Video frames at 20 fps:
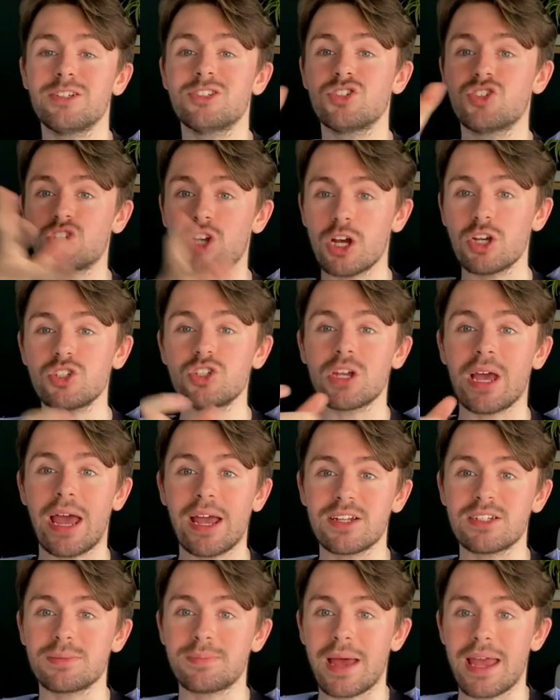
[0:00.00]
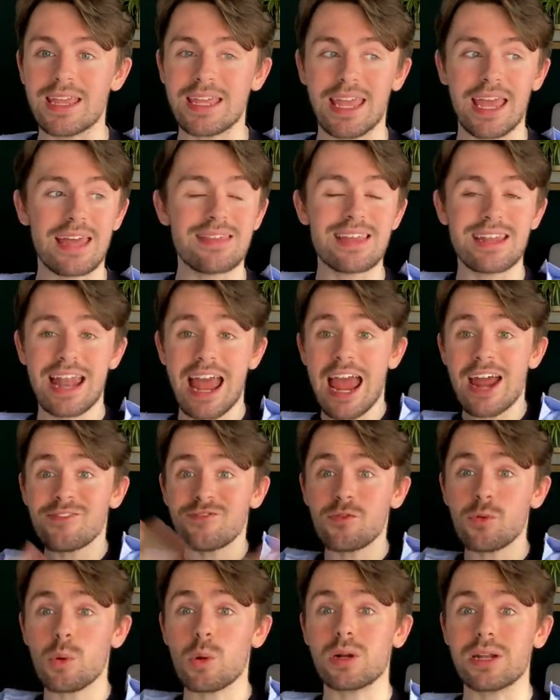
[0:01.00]
shows you how to make it, and then
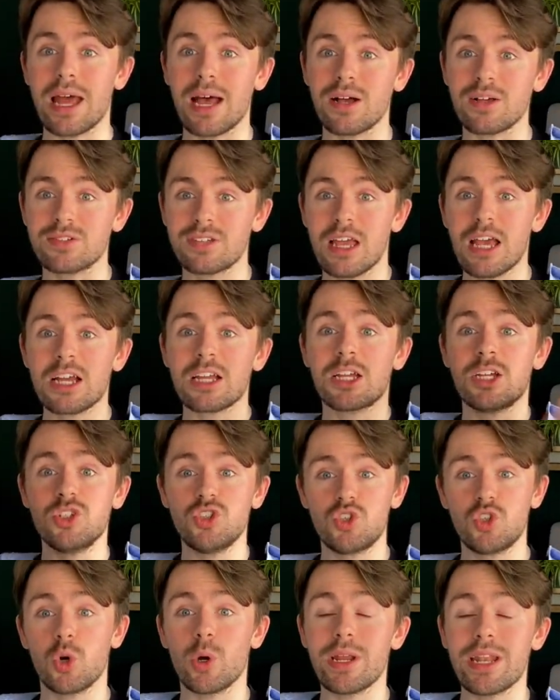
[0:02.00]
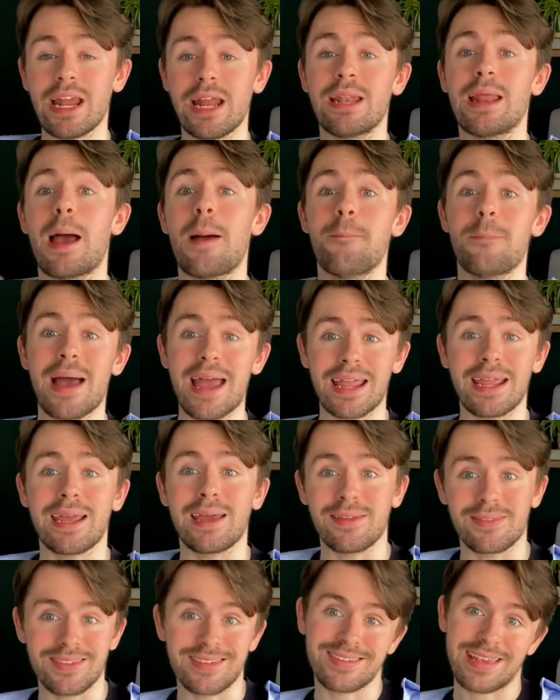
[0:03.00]
everyone else can join in and make it
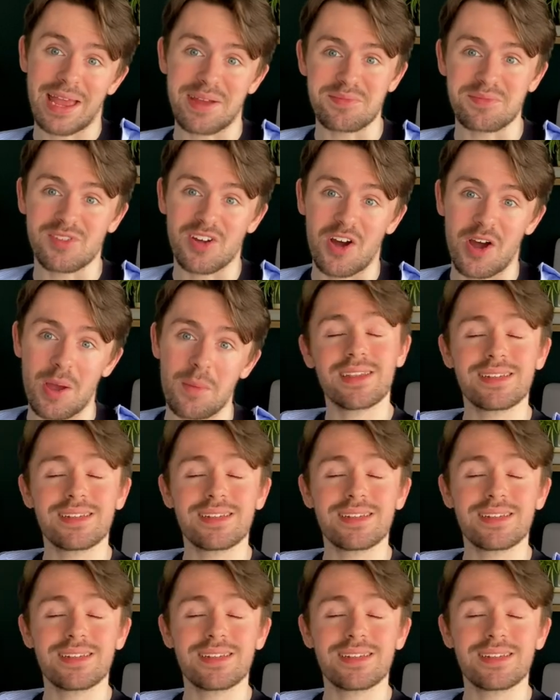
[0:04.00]
at the same time.